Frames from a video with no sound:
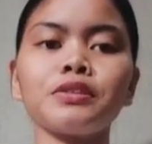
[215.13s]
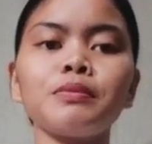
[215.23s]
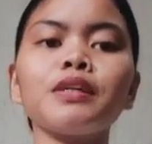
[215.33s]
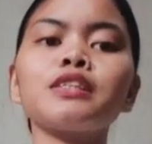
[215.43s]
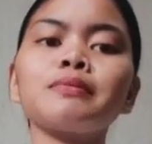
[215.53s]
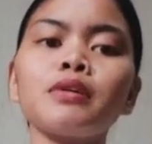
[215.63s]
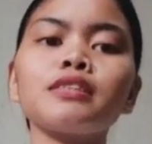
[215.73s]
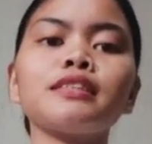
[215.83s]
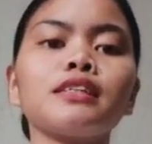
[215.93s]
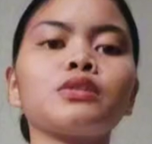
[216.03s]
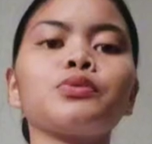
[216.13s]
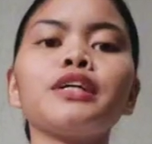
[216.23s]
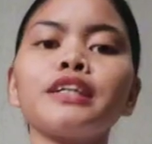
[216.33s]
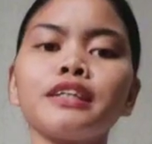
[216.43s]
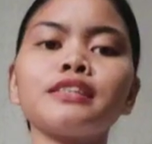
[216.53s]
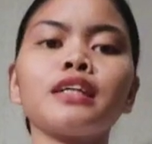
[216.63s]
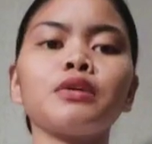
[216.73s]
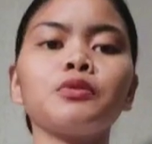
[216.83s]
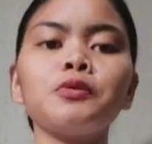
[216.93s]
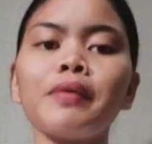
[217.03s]
because most sex workers
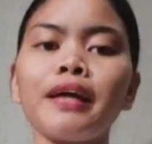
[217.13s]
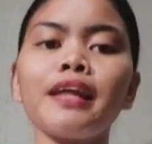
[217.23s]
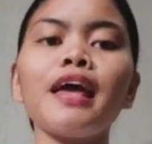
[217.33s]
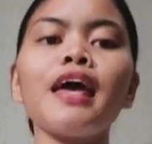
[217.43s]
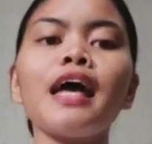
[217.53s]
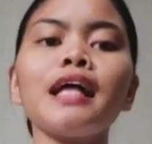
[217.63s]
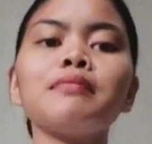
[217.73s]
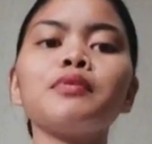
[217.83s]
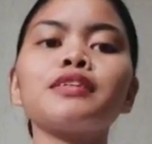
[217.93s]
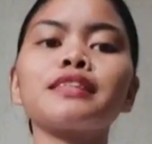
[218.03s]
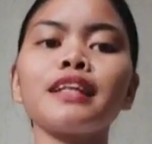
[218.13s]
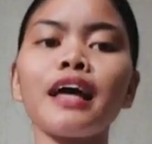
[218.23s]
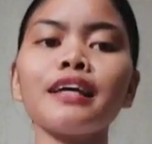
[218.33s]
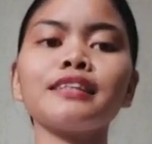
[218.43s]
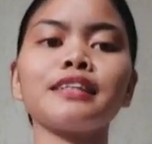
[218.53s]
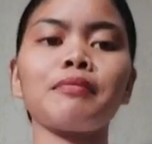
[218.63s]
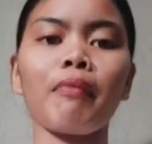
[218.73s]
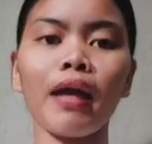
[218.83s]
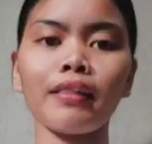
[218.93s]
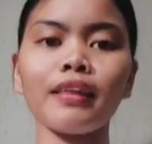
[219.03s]
are women and most clients are
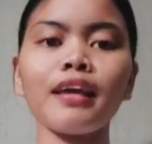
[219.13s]
men.